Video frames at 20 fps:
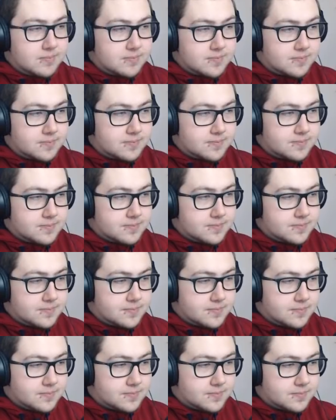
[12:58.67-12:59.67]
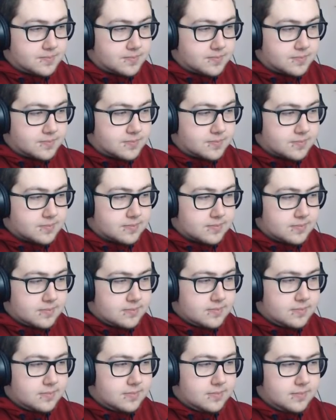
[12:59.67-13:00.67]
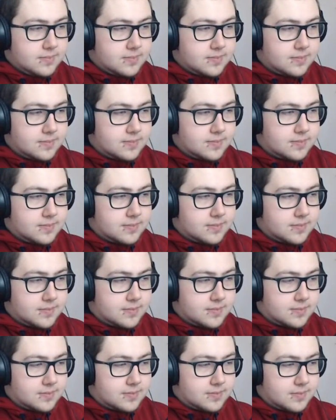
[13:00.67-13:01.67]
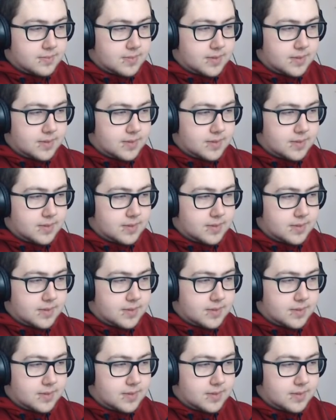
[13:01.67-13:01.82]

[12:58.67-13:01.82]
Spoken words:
Nobody speaks.